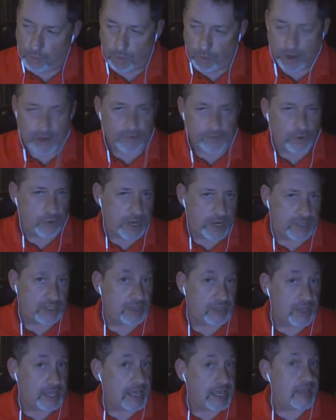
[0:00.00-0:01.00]
whatever
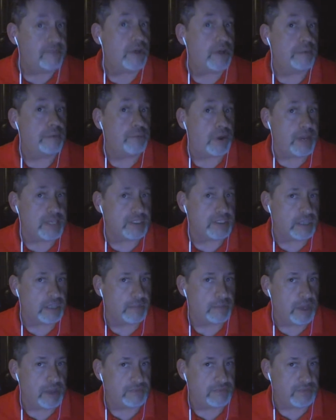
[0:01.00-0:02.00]
reason they gave up on
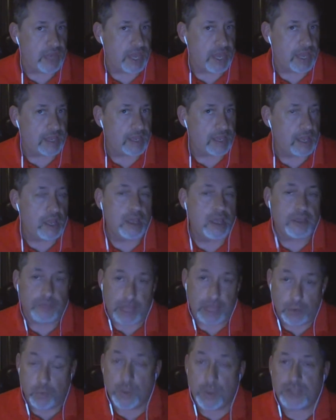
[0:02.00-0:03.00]
SWFA,
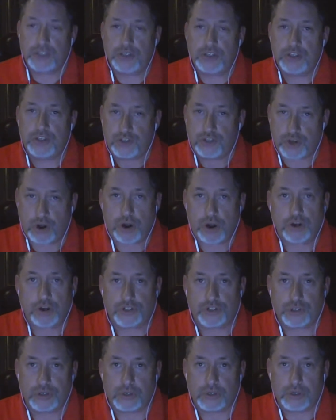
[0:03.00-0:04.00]
they went to the
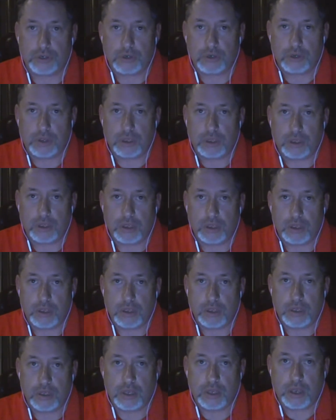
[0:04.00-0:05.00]
church
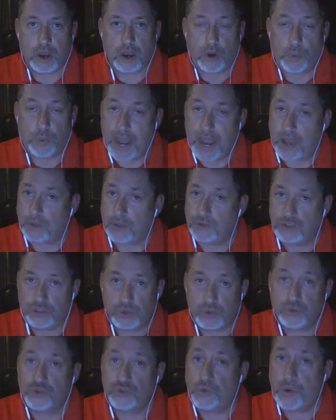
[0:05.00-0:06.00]
around
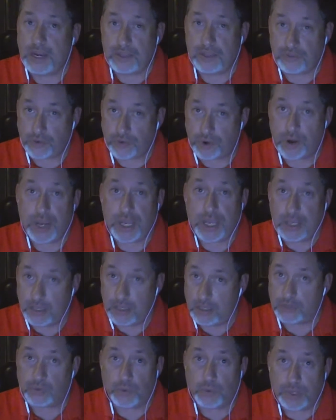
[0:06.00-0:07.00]
2:23
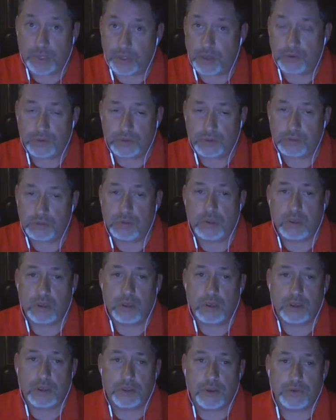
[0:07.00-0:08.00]
is when those
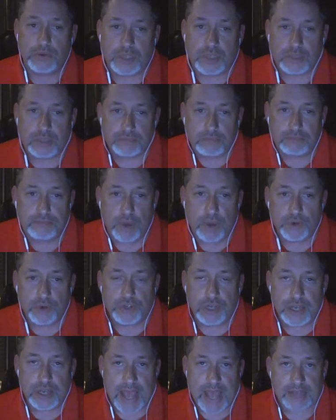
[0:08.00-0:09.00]
those
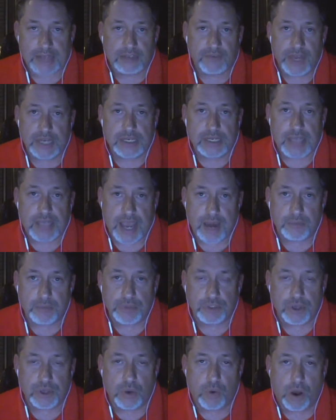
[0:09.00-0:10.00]
motion activated
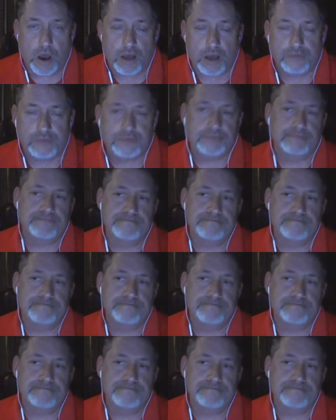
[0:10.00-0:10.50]
cameras go off.